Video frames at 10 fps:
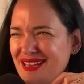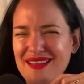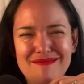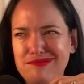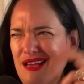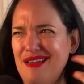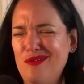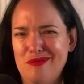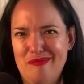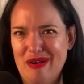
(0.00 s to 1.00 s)
I
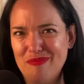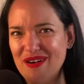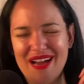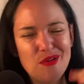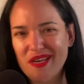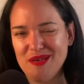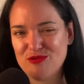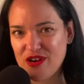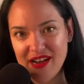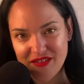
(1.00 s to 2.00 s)
don't remember. I don't keep
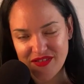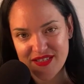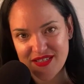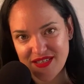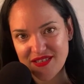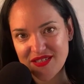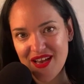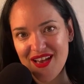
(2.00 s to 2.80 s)
track of these things,